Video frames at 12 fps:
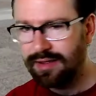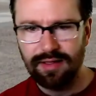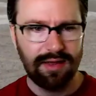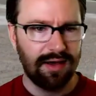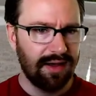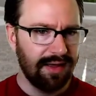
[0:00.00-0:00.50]

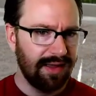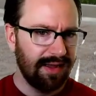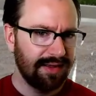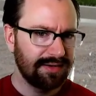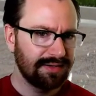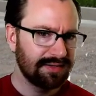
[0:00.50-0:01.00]
Uh,
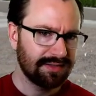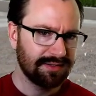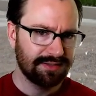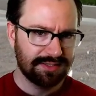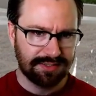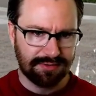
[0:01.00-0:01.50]
and
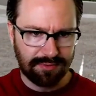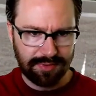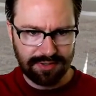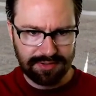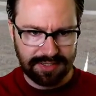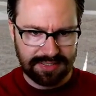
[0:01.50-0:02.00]
there's still
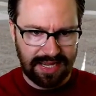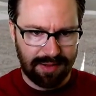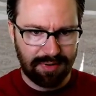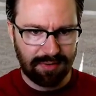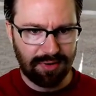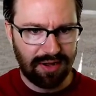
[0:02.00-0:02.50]
weird things
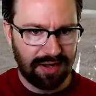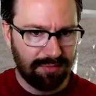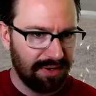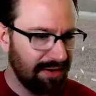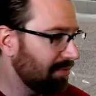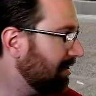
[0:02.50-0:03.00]
happening behind
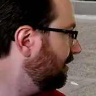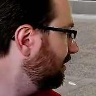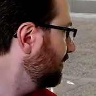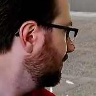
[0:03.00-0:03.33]
me, but